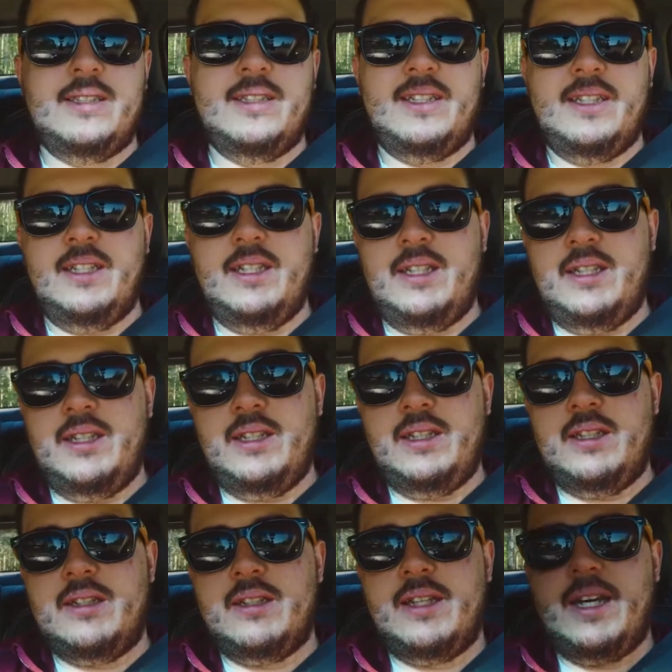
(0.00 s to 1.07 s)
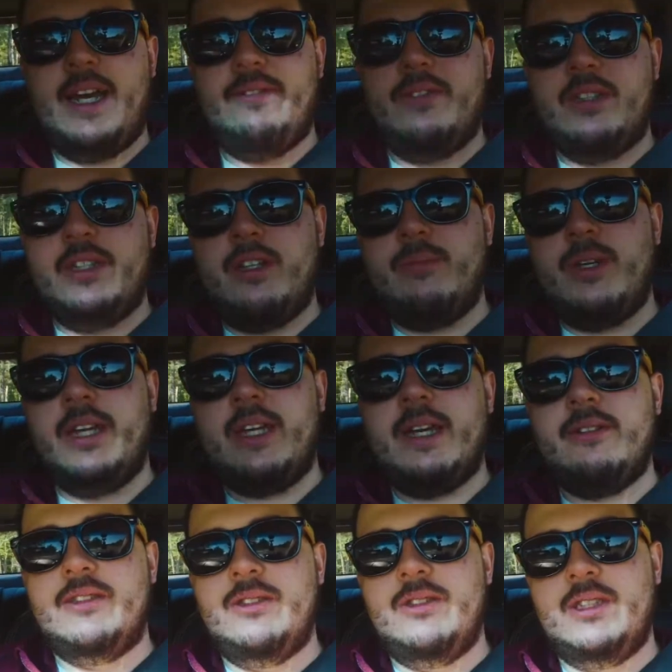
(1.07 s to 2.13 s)
the lavalier mic I
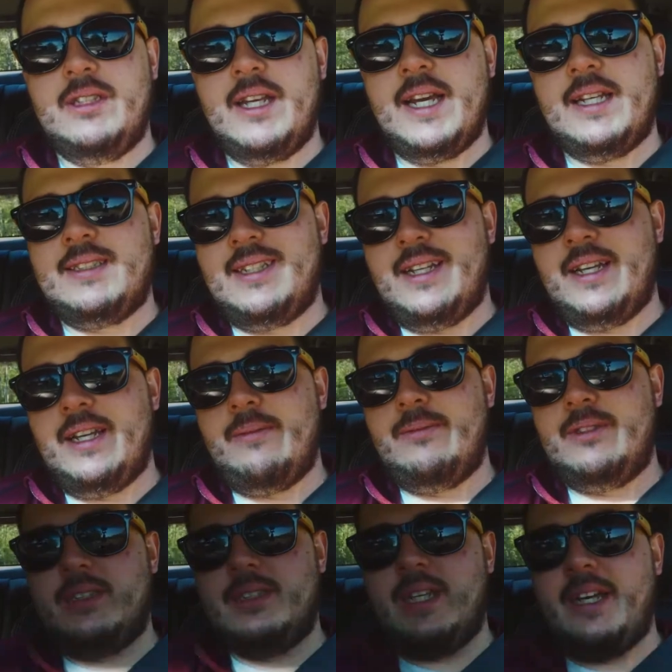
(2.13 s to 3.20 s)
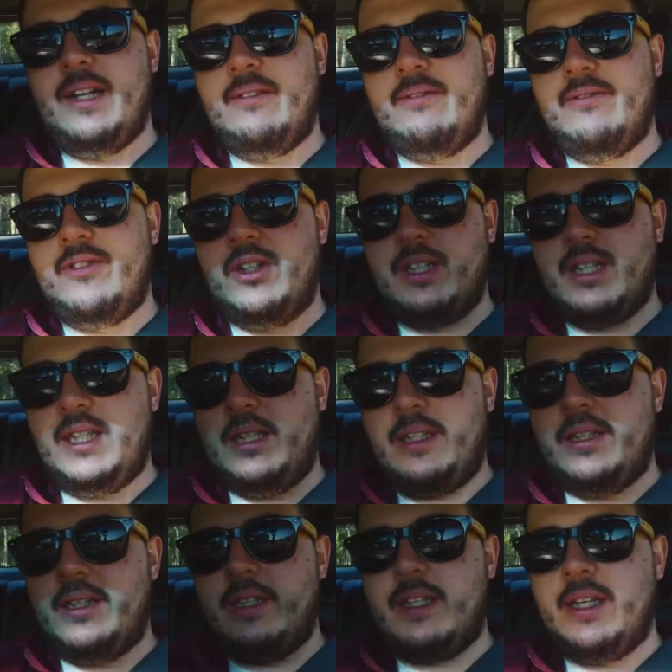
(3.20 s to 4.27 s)
was using last time was kind of
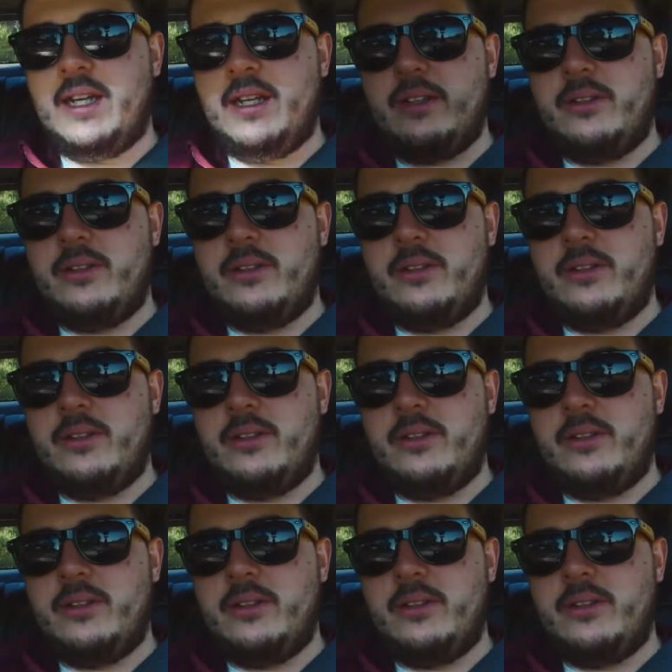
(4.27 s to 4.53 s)
funky. It got a